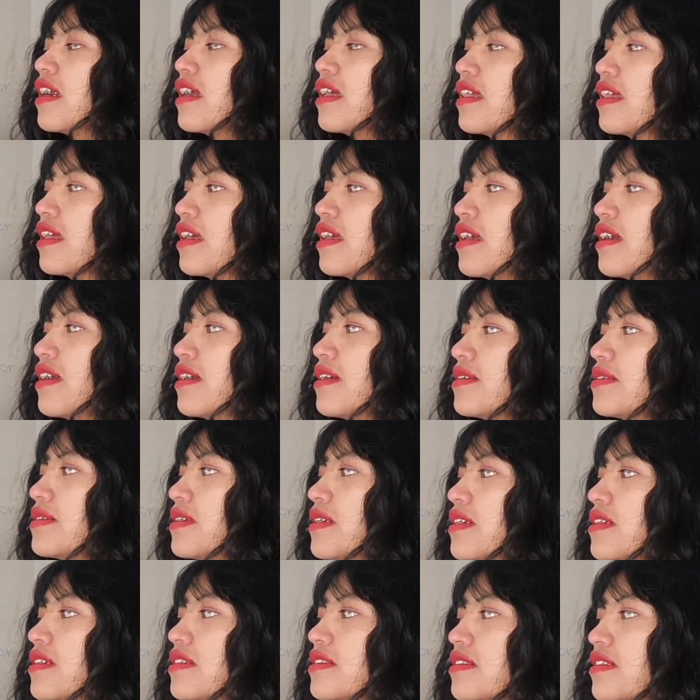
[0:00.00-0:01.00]

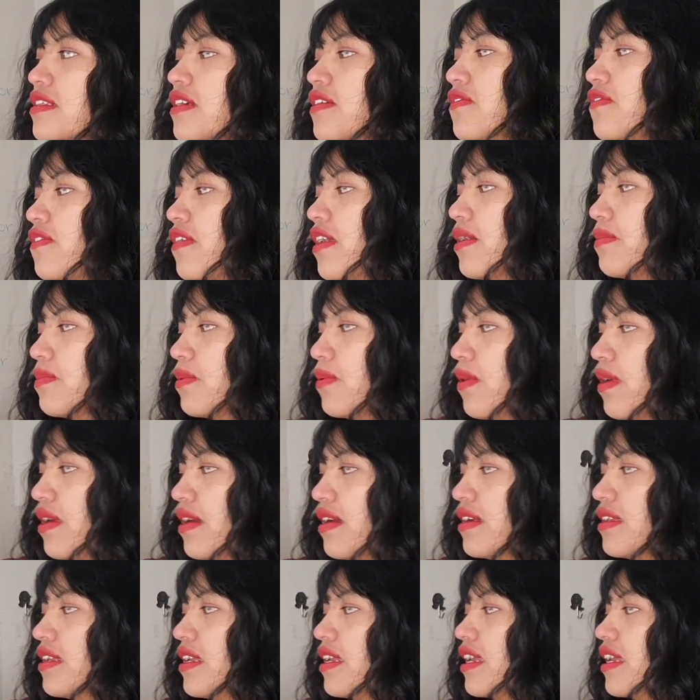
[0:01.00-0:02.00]
The 5
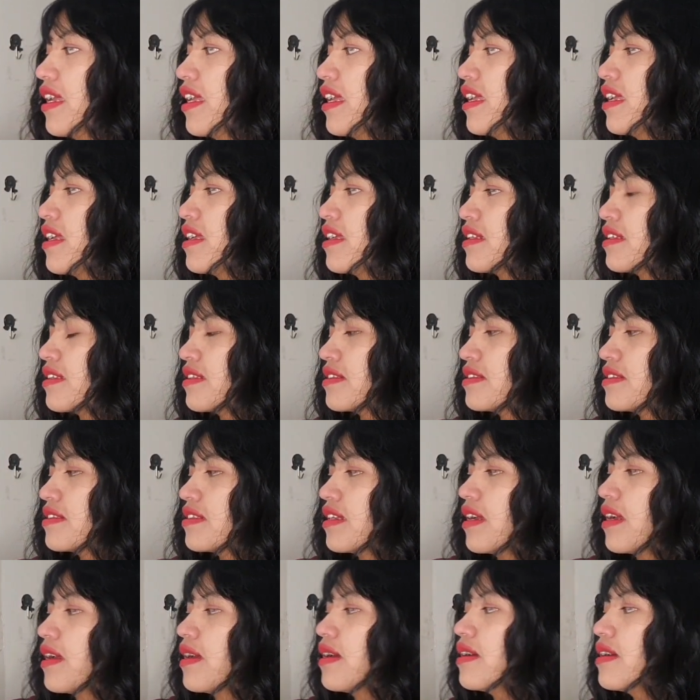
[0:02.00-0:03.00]
one is
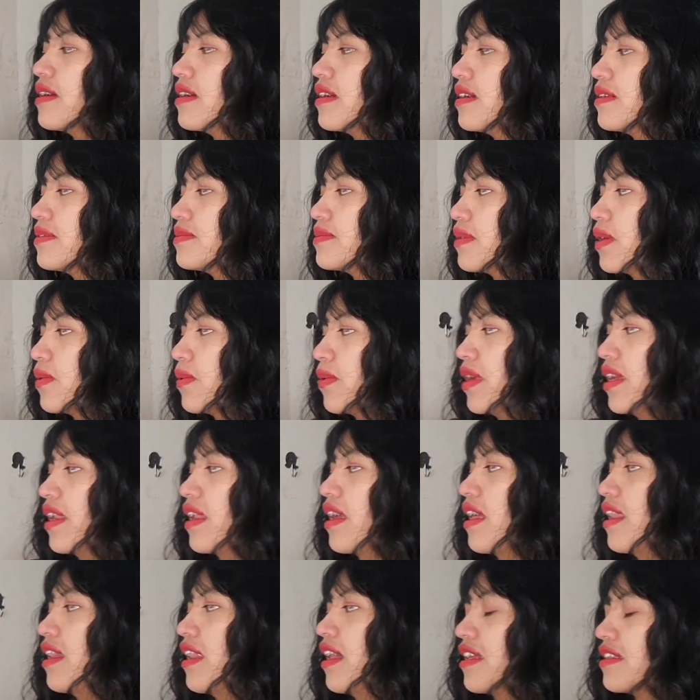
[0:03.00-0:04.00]
with
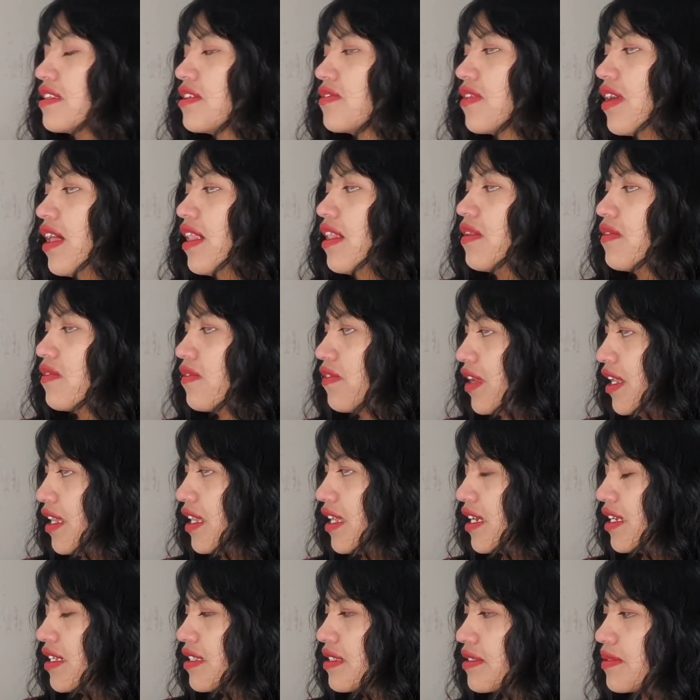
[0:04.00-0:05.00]
a lateral
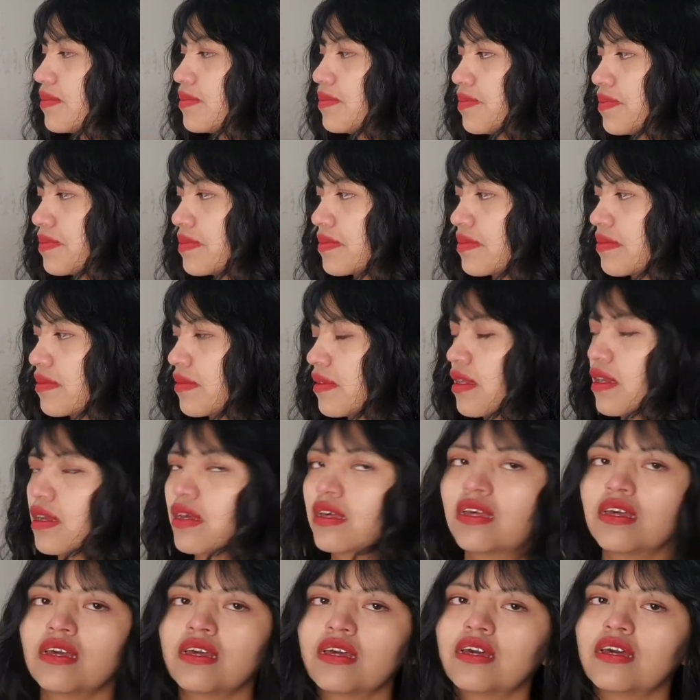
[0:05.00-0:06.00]
release.
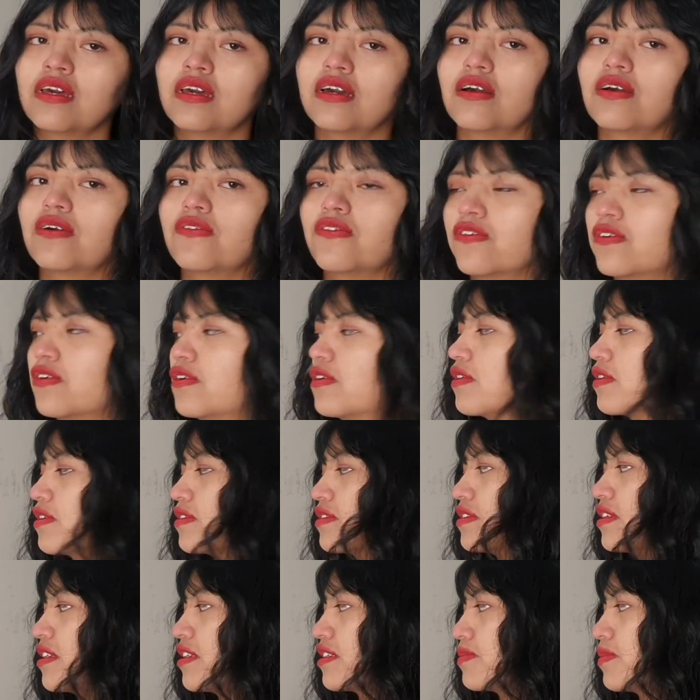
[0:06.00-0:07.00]
Of course,
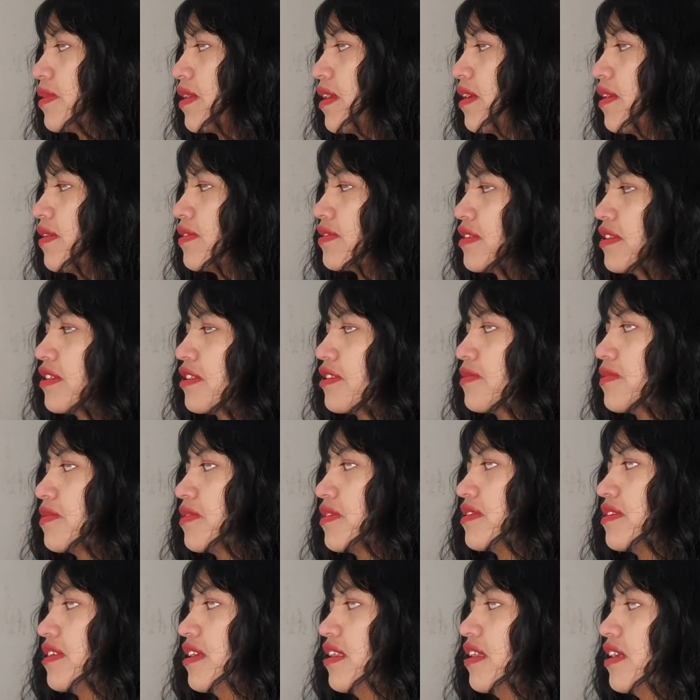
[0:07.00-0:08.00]
this because it's
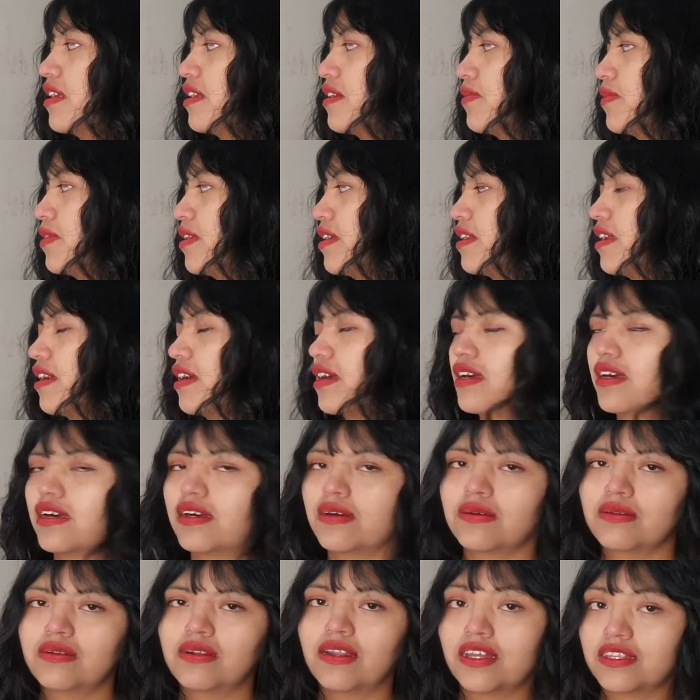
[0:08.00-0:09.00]
preceding with
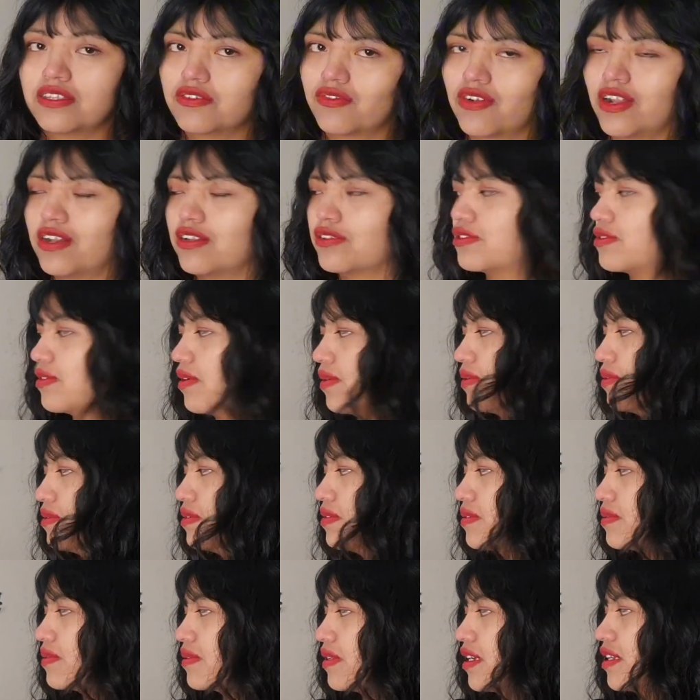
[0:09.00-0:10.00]
a lateral sound.
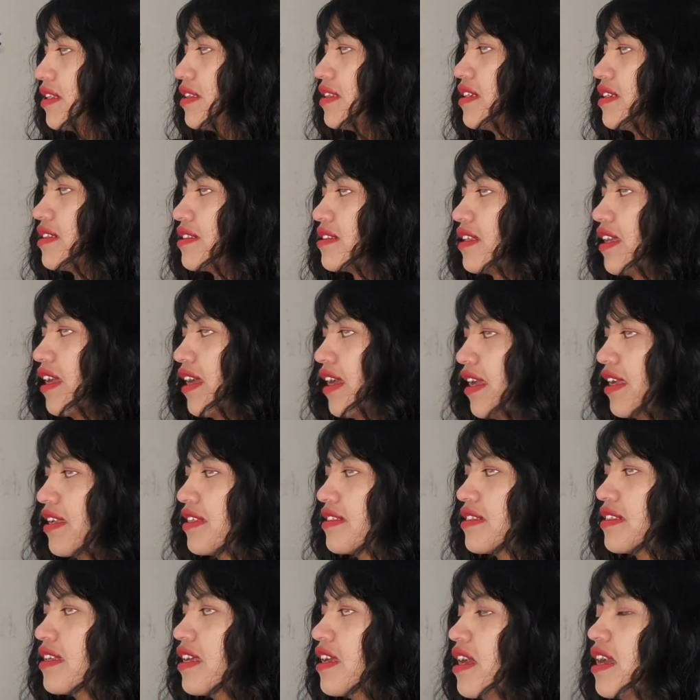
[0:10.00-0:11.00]
In this
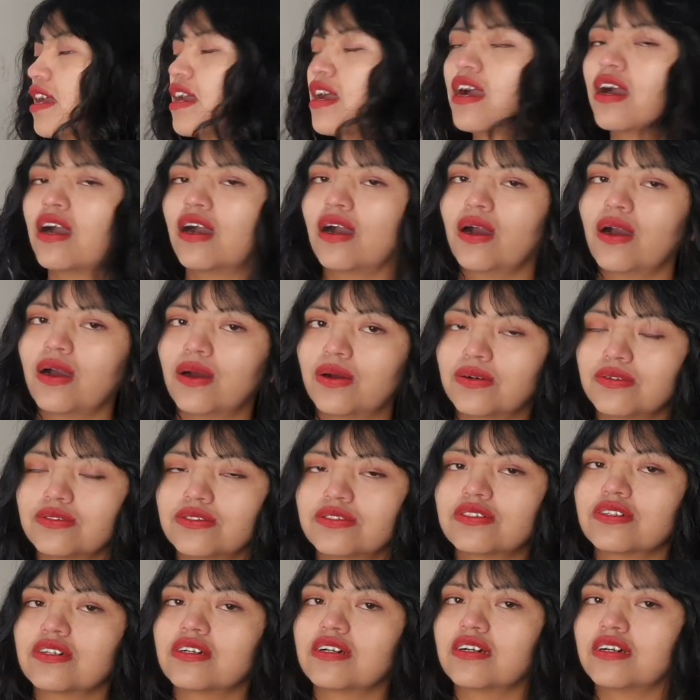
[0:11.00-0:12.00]
case,
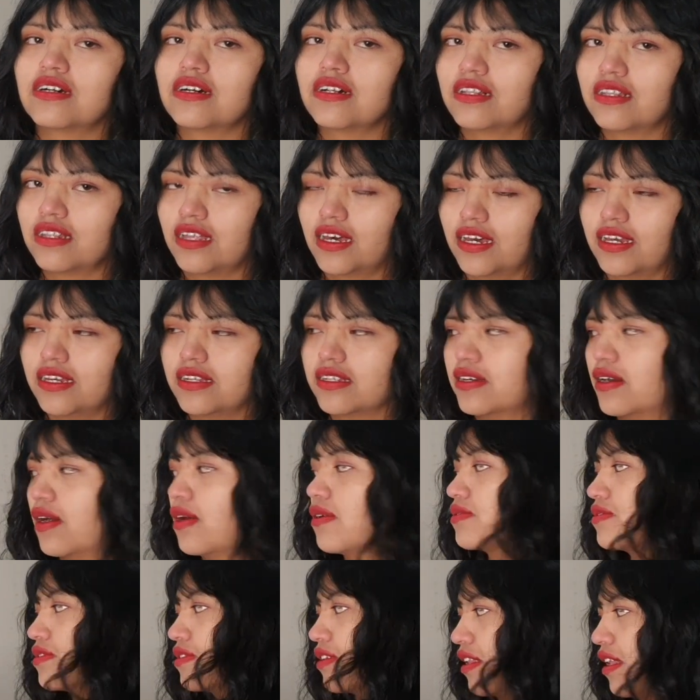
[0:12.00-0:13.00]
outline.
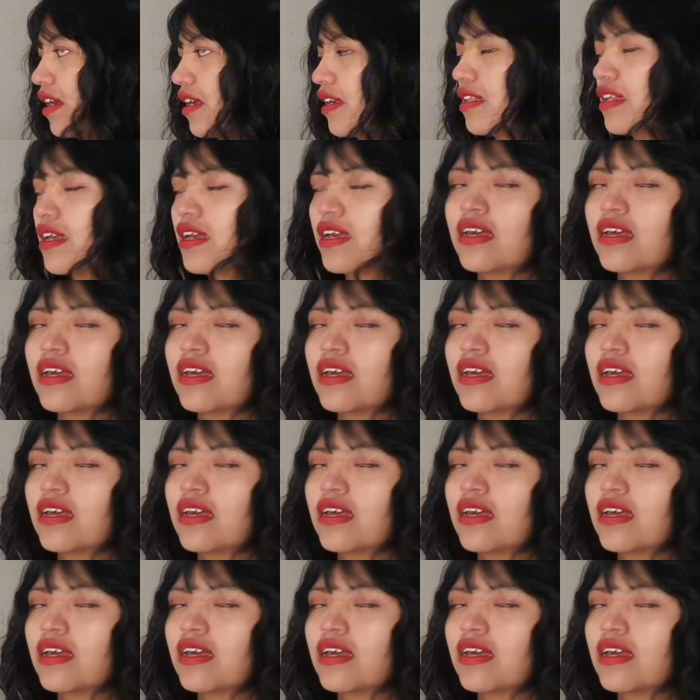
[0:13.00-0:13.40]
Outline.